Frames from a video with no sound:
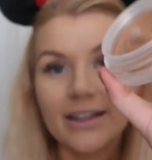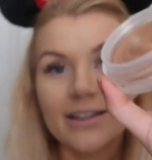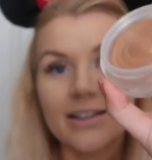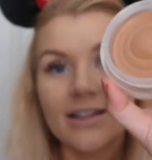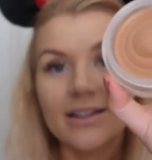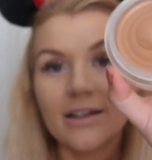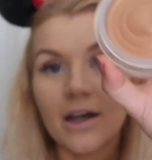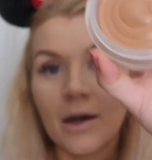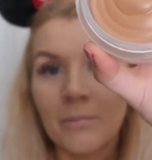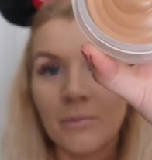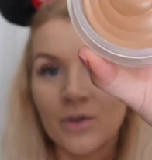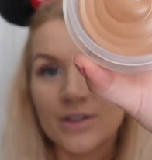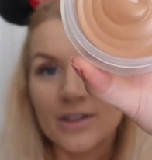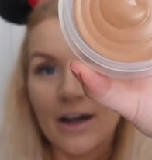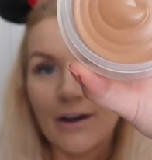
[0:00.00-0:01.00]
This is like a
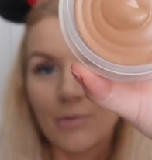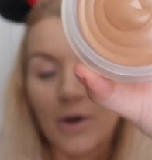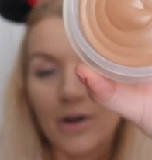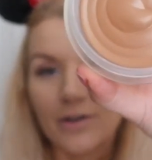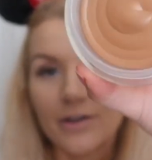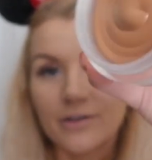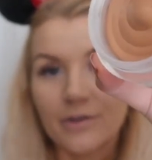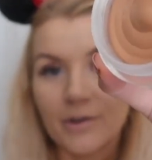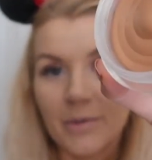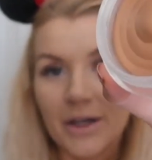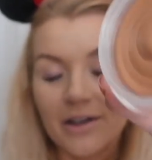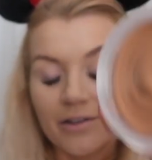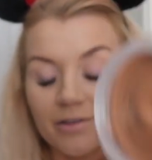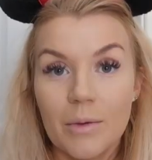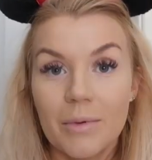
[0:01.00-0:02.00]
must-have product for
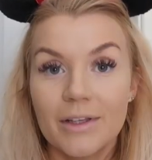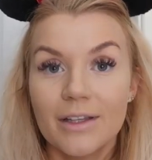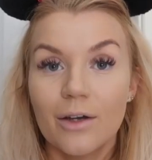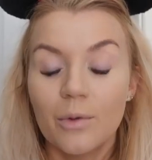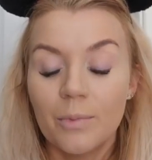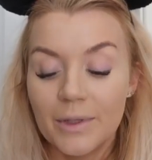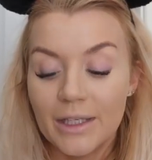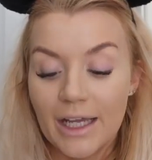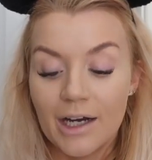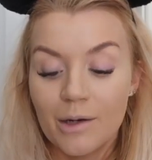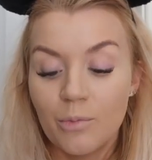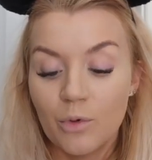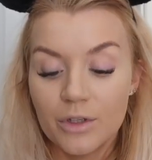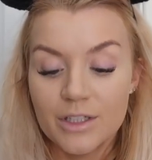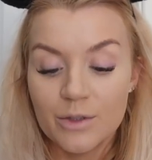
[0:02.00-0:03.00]
me. So I picked that up in the
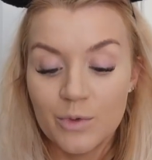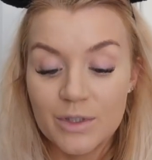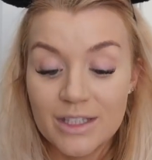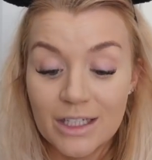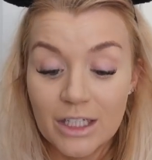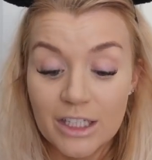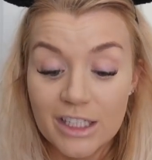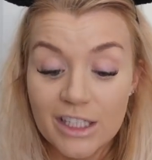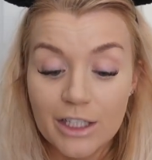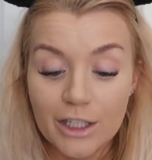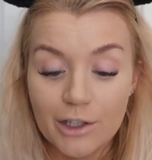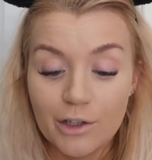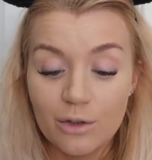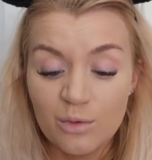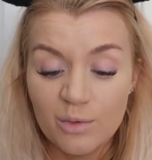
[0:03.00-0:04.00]
airport. It was
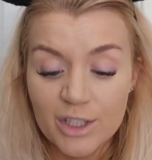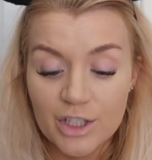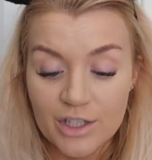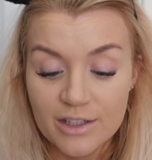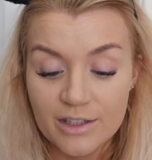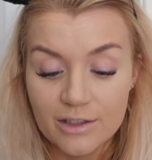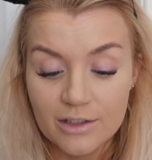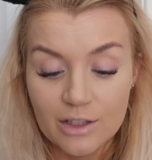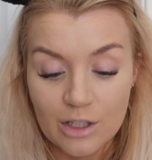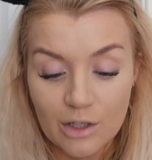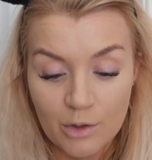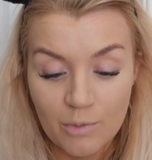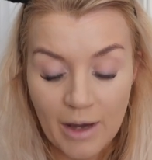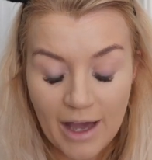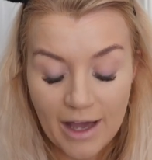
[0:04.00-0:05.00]
€30, which isn't
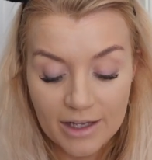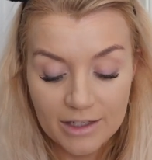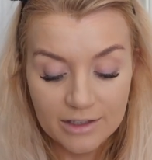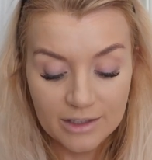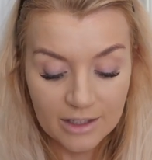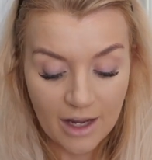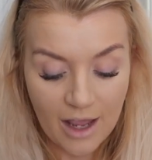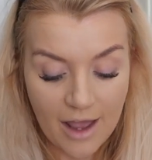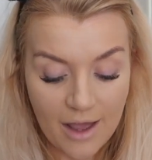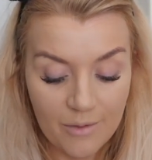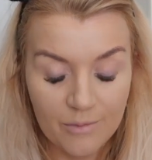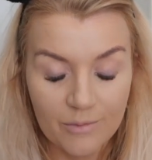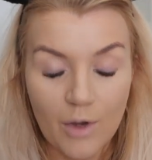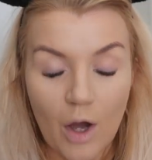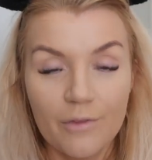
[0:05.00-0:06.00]
too bad,
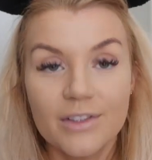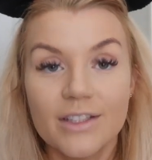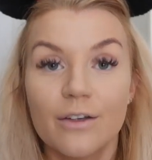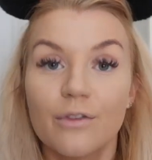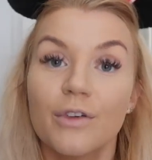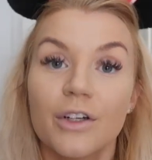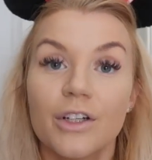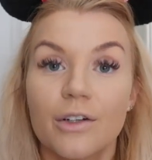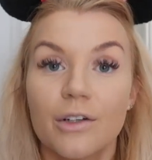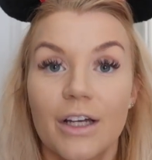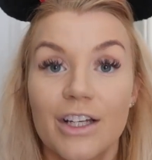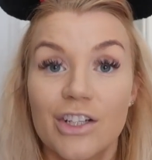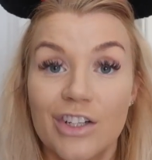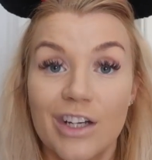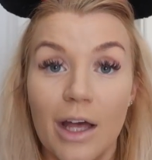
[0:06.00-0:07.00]
obviously for
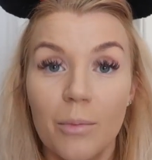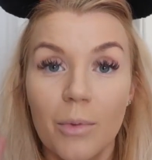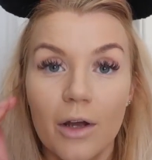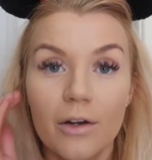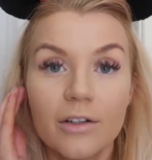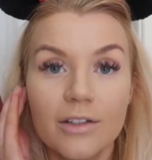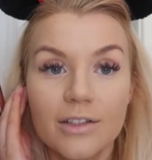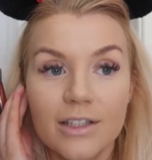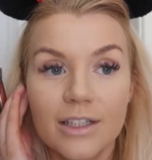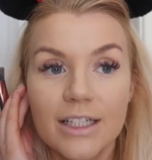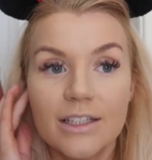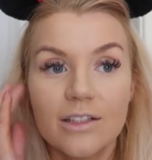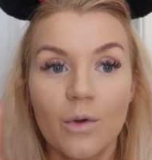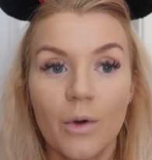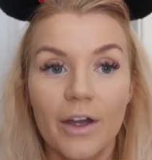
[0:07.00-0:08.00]
a Chanel product because it
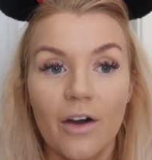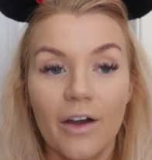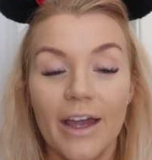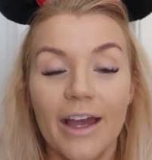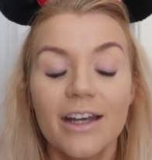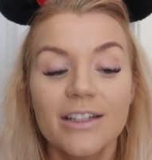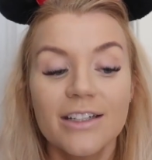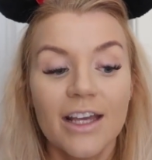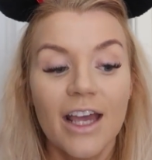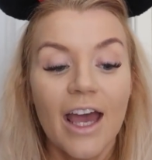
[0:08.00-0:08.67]
is quite high-end,